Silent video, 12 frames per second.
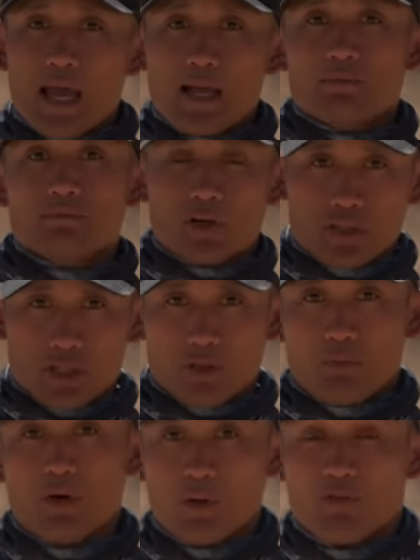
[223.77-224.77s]
that
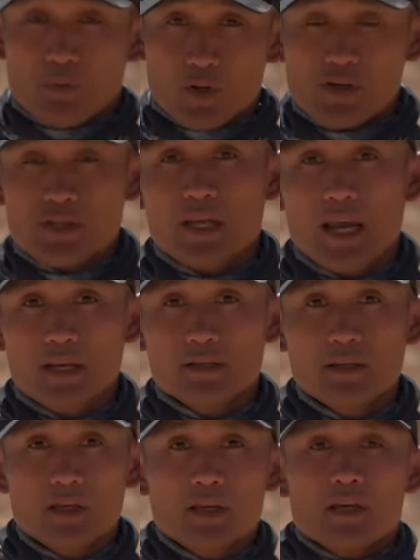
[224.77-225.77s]
particular permit from your
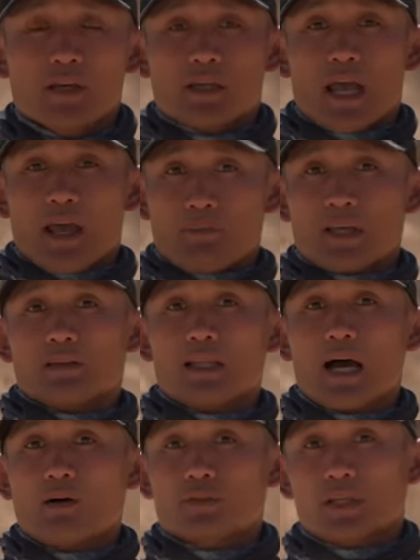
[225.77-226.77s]
state and be
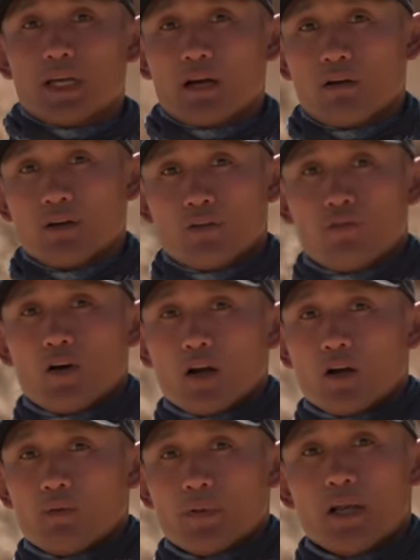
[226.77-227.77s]
allowed to carry your
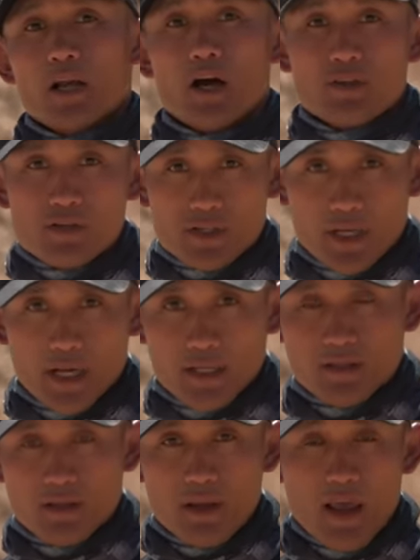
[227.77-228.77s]
firearm in other
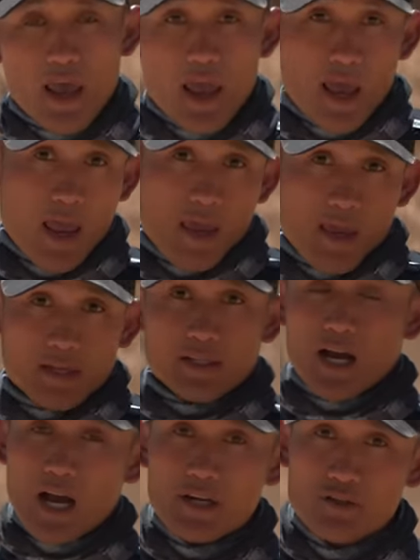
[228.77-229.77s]
states. In
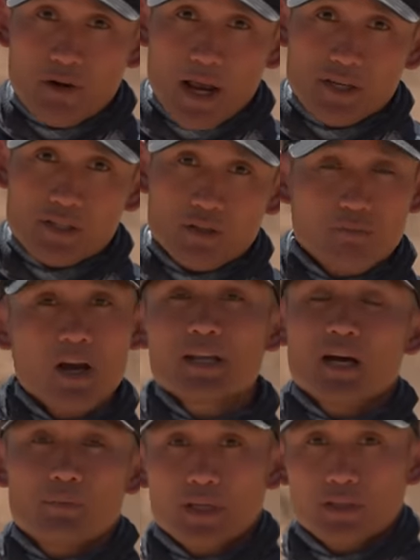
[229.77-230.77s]
contrast, you might
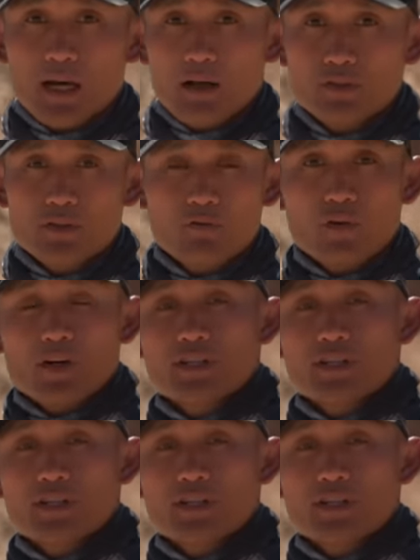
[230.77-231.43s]
not be allowed. So for